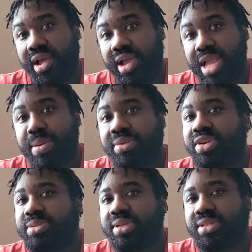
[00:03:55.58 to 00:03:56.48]
Yeah, man,
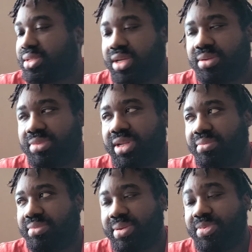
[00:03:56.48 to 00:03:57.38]
Christmas,
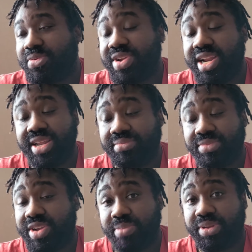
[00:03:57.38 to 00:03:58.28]
I'm
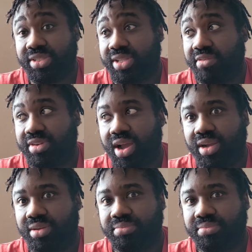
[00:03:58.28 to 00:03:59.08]
really pissed off, dog.